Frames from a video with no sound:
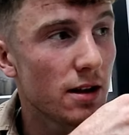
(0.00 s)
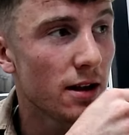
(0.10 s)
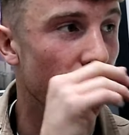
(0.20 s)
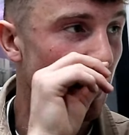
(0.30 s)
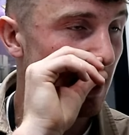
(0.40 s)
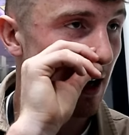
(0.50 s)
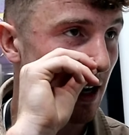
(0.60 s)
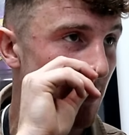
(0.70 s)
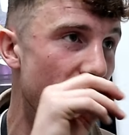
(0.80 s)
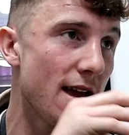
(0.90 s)
you, you need
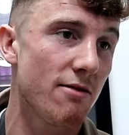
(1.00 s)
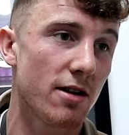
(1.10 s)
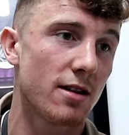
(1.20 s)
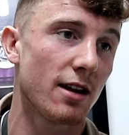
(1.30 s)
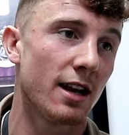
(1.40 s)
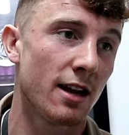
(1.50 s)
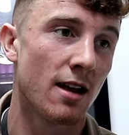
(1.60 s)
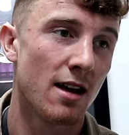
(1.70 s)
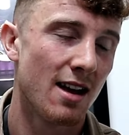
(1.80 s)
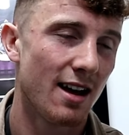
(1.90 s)
that experience and you
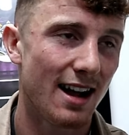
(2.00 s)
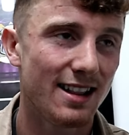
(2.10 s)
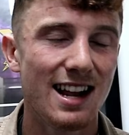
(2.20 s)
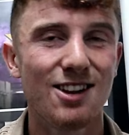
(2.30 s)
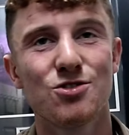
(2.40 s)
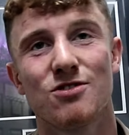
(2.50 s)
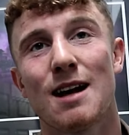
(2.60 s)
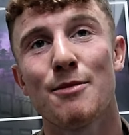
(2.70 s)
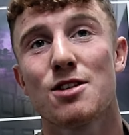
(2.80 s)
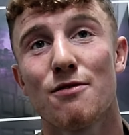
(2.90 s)
need, I had nearly 100
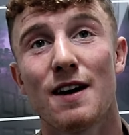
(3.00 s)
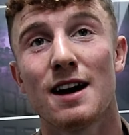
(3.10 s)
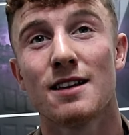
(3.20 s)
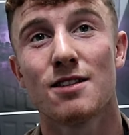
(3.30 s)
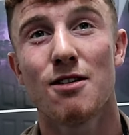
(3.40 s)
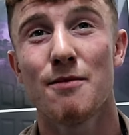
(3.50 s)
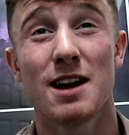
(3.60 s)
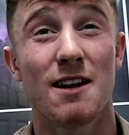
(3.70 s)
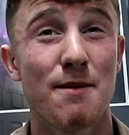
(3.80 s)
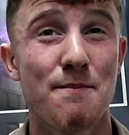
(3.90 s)
amateur fights, you know what I
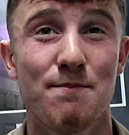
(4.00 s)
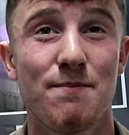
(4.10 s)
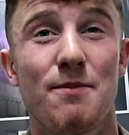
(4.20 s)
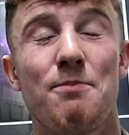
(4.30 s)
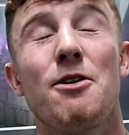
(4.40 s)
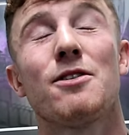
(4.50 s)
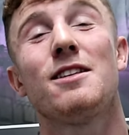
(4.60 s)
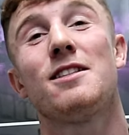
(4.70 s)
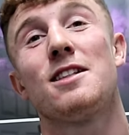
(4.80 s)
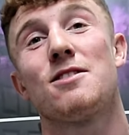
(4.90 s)
mean? I've been
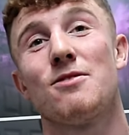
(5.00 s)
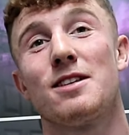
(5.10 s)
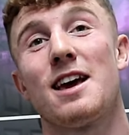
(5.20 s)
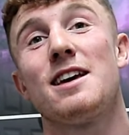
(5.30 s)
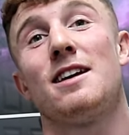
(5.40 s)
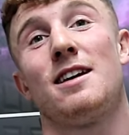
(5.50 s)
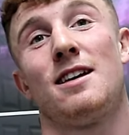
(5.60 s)
boxing since I was eight